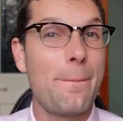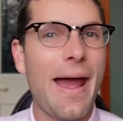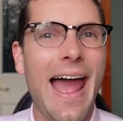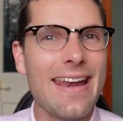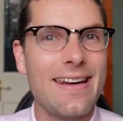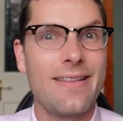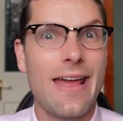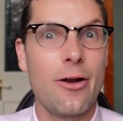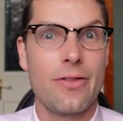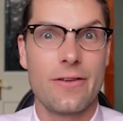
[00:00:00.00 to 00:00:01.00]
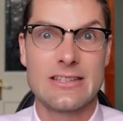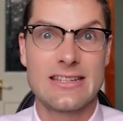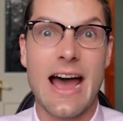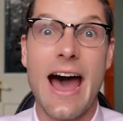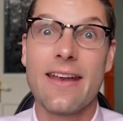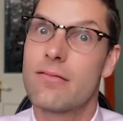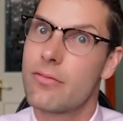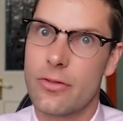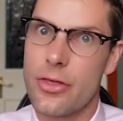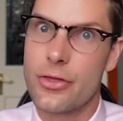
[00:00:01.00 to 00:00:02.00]
pattern there at the start,
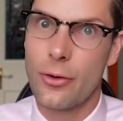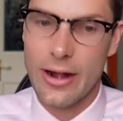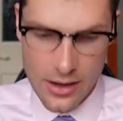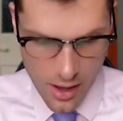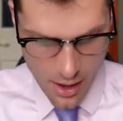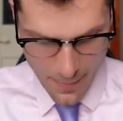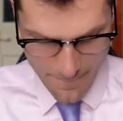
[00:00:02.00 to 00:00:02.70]
the 3,